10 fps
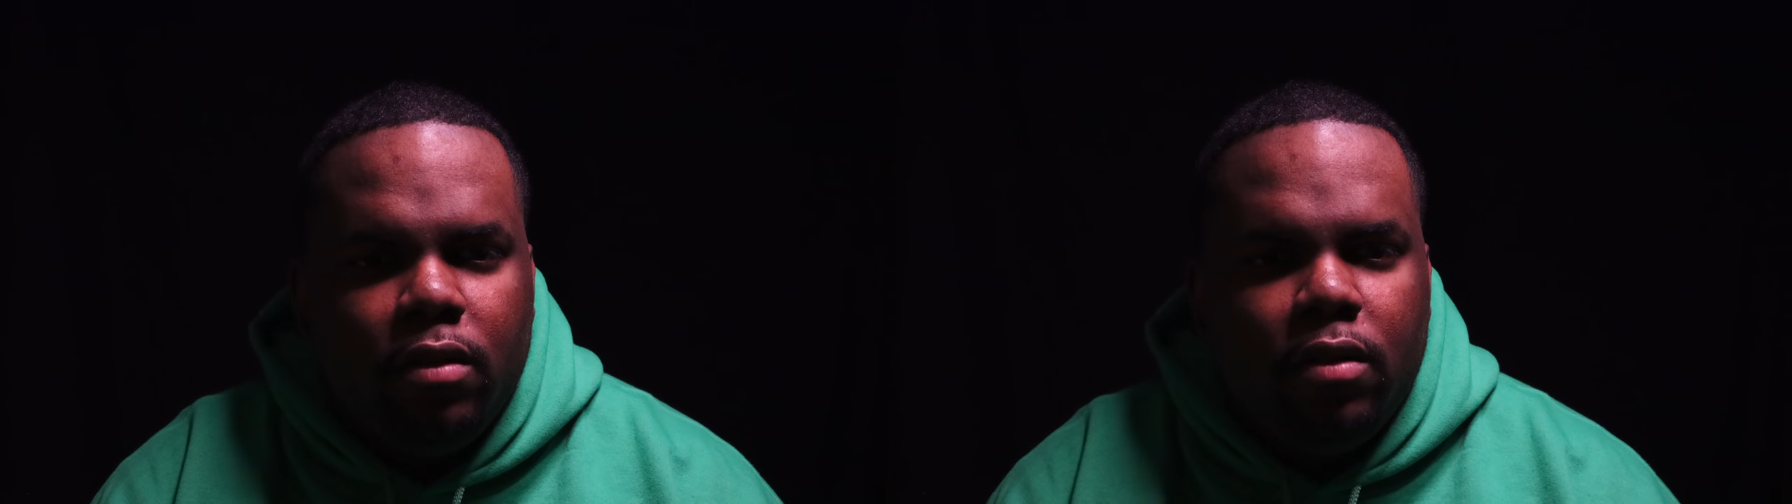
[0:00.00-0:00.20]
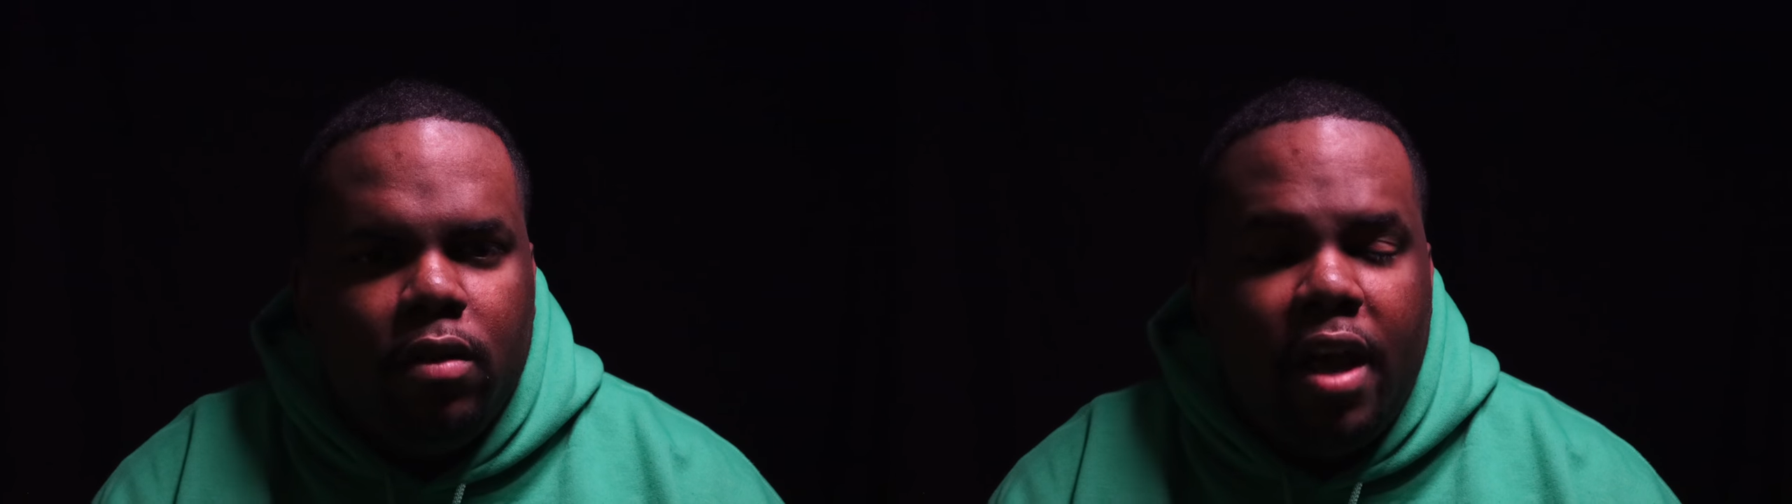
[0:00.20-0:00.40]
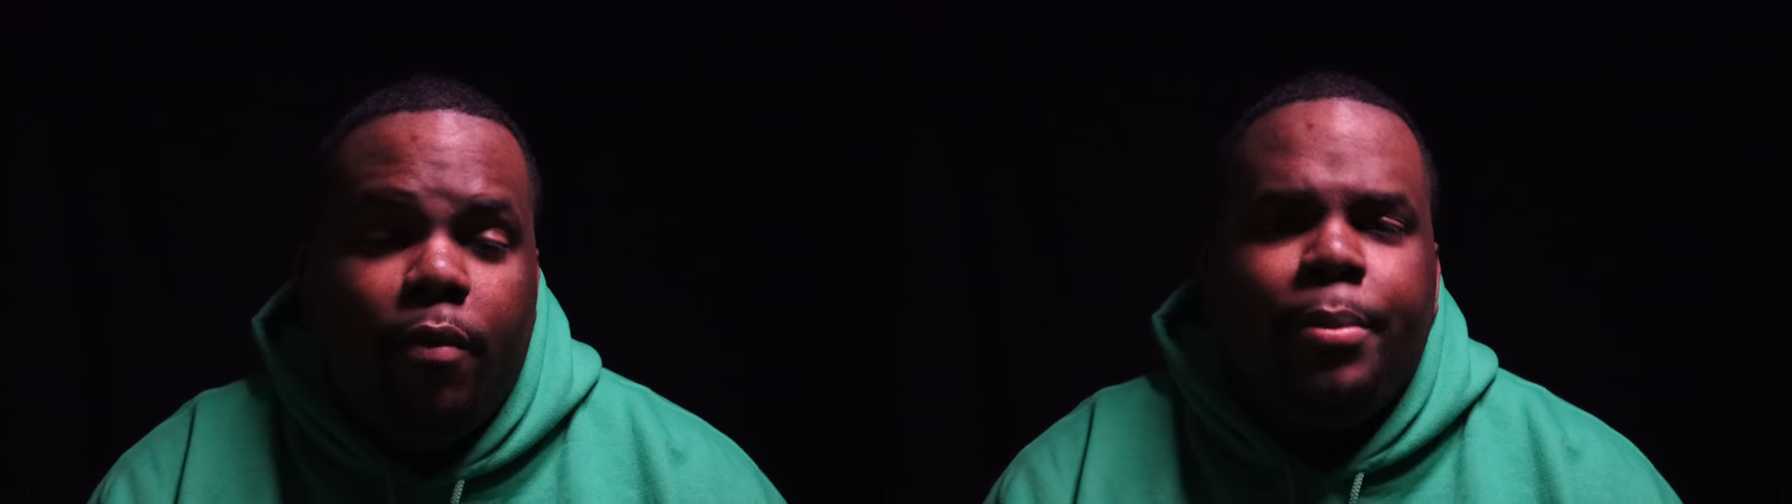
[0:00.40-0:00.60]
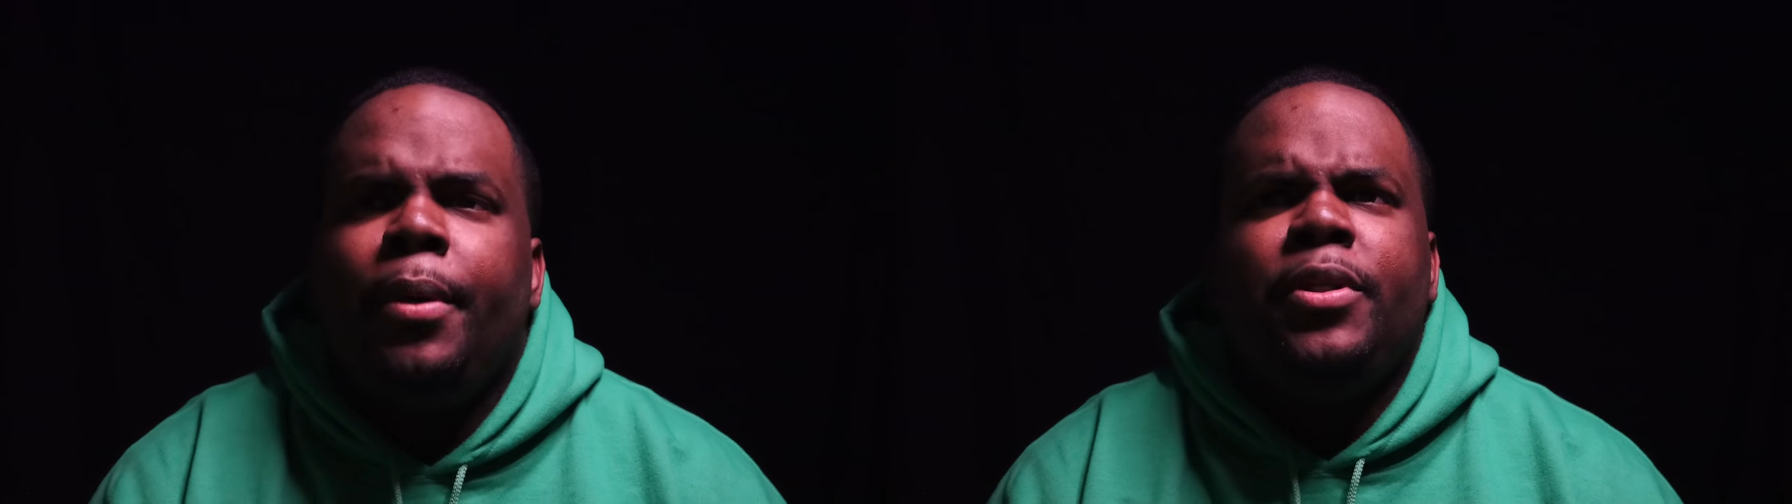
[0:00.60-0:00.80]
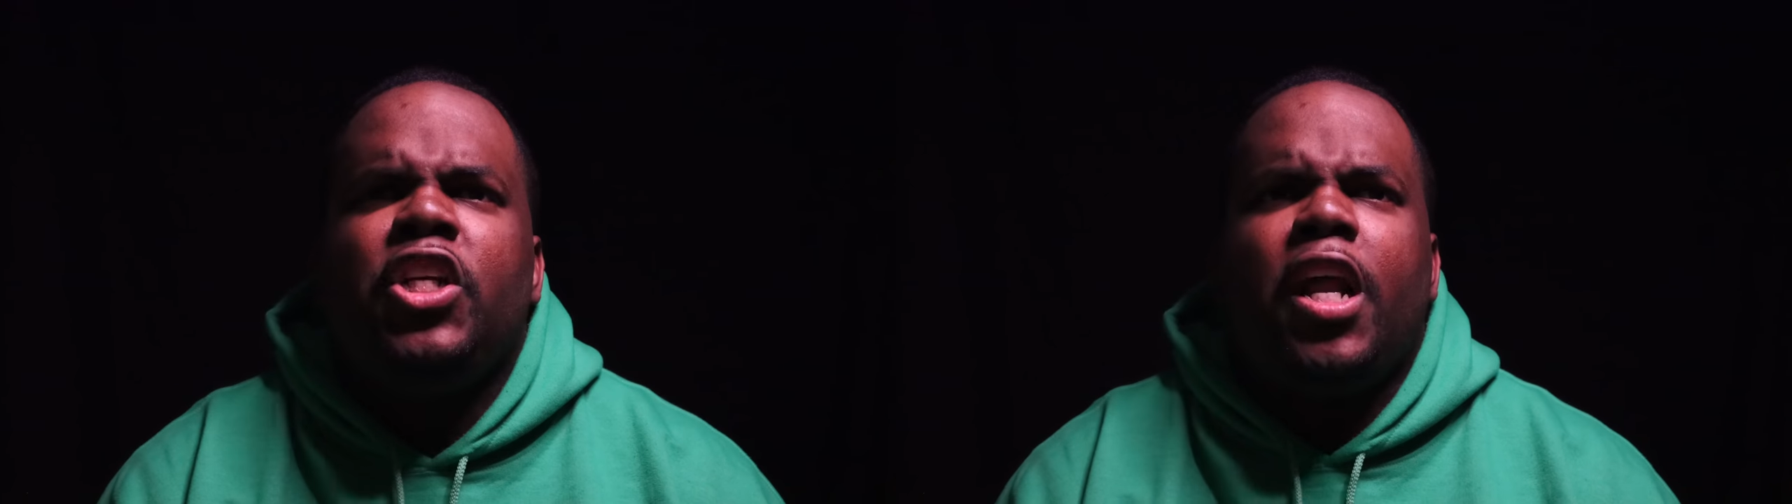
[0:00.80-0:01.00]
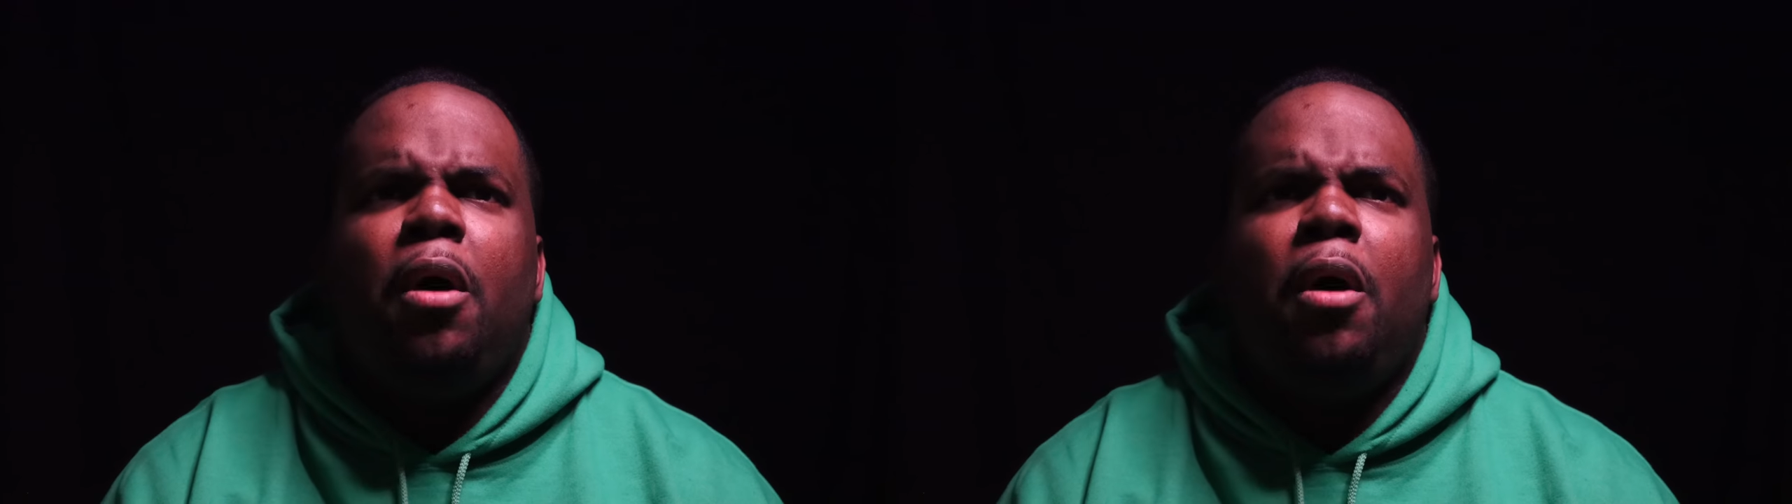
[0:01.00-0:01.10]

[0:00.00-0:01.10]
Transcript: Yeah. I wish I could